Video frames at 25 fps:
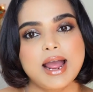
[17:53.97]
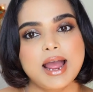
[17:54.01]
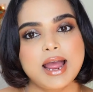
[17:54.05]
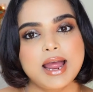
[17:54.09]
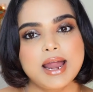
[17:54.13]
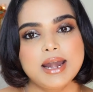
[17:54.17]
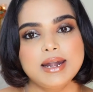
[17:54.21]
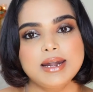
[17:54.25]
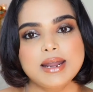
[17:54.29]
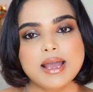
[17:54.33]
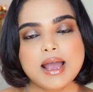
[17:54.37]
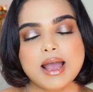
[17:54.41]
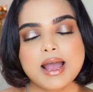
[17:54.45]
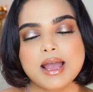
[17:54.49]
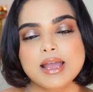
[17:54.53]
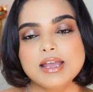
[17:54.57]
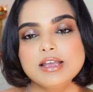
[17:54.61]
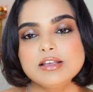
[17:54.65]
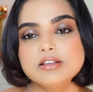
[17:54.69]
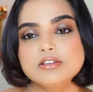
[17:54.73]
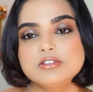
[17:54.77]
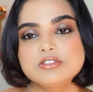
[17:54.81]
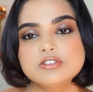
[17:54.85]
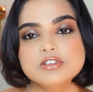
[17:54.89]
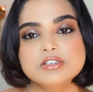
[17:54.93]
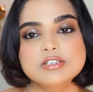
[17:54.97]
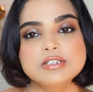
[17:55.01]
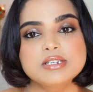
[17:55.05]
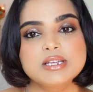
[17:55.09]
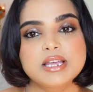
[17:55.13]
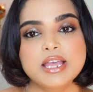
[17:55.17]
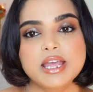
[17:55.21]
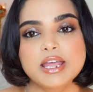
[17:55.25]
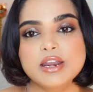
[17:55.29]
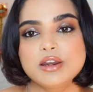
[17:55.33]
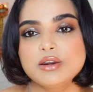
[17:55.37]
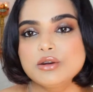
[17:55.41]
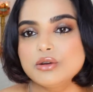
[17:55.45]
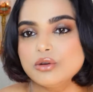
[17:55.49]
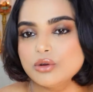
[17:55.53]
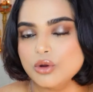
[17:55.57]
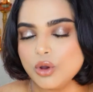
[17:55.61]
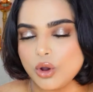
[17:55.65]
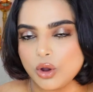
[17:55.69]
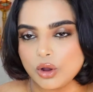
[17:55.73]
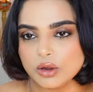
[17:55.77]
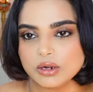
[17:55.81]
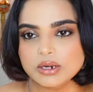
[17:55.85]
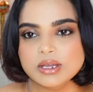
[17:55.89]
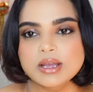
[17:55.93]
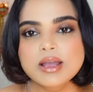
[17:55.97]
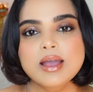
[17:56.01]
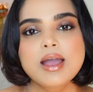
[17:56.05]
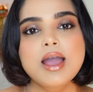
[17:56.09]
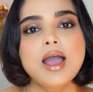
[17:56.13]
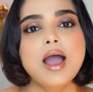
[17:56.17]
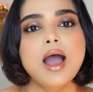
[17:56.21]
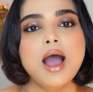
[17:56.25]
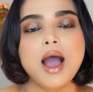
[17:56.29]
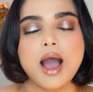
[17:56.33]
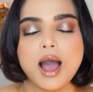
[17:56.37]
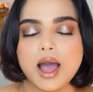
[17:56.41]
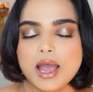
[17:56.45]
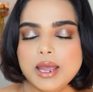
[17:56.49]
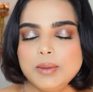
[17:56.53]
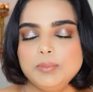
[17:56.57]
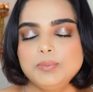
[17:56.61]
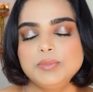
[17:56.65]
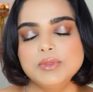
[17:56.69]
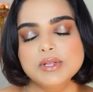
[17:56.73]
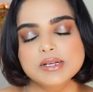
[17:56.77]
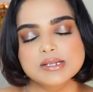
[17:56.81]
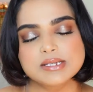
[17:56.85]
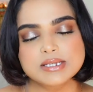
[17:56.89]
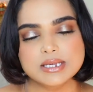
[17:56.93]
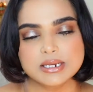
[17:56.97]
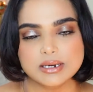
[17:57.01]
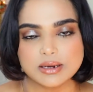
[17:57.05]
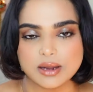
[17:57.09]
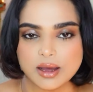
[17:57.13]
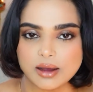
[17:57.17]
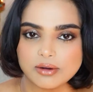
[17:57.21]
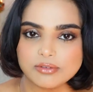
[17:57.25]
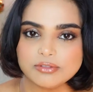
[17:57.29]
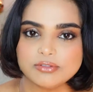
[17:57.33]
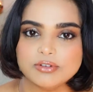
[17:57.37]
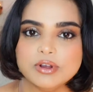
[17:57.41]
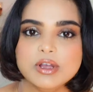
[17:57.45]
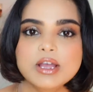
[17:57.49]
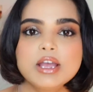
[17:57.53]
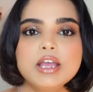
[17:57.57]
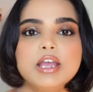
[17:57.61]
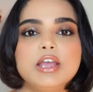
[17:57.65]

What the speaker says: and I just cannot hype this enough.